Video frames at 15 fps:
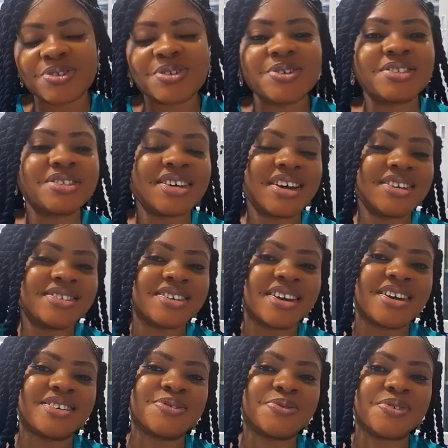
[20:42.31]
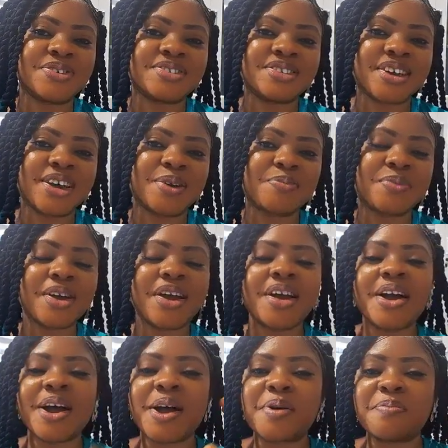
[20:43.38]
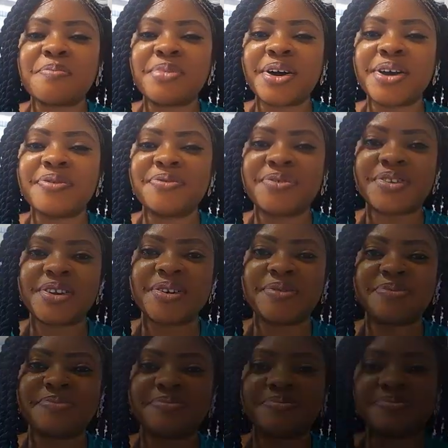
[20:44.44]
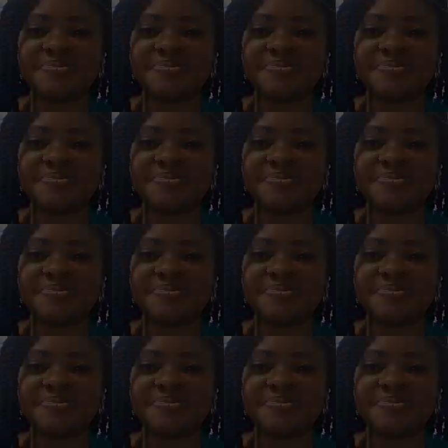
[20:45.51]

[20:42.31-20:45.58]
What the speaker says: So thanks guys for your time, and bye for now.